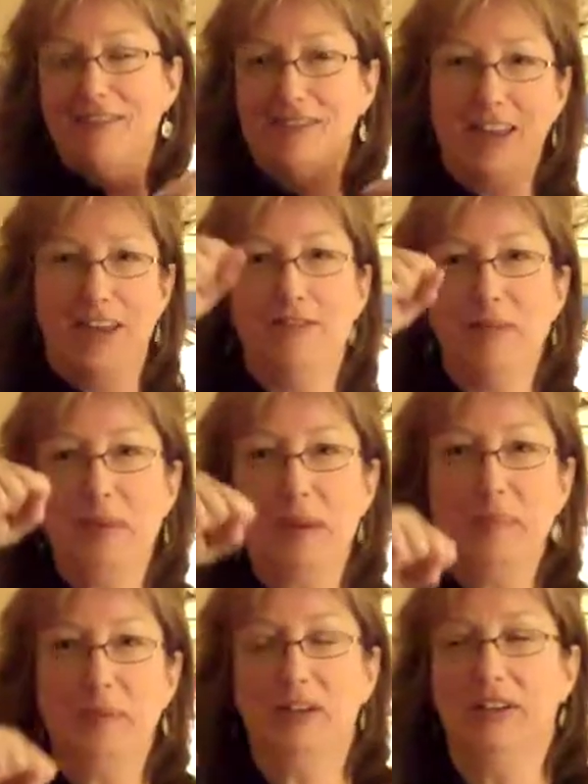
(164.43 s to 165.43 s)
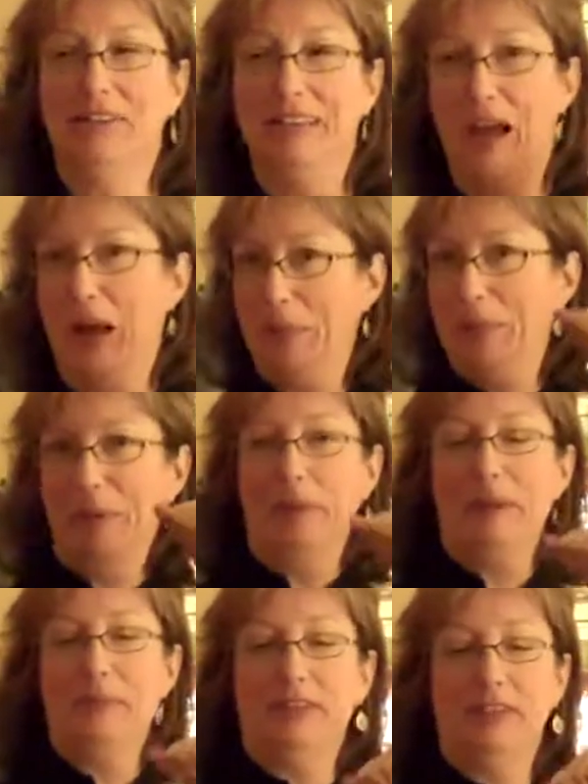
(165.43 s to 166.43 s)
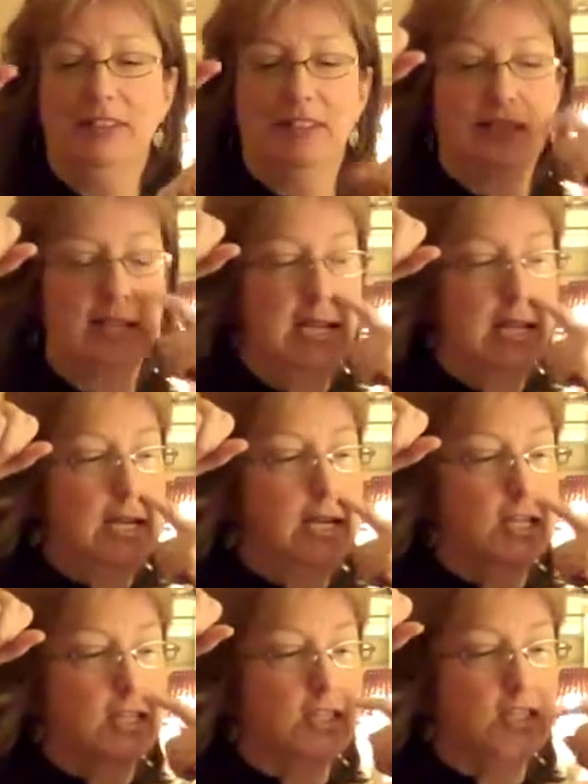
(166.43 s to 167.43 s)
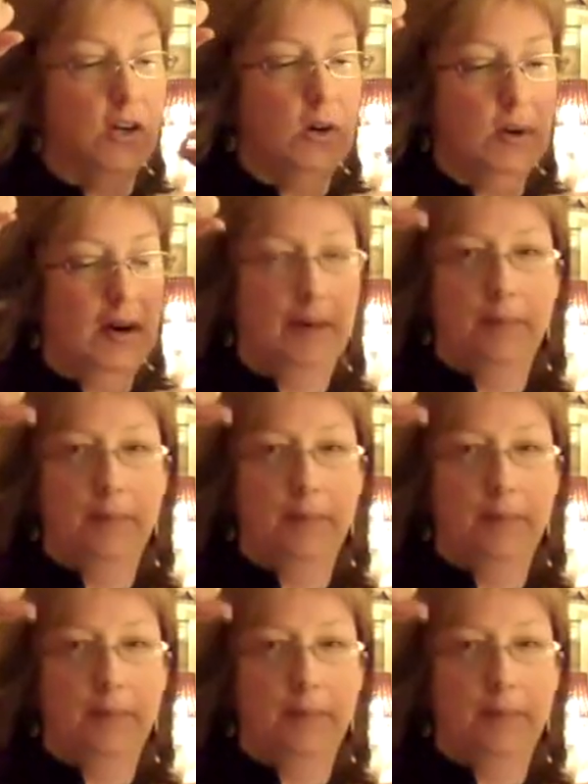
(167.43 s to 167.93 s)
saving people and helping people, and so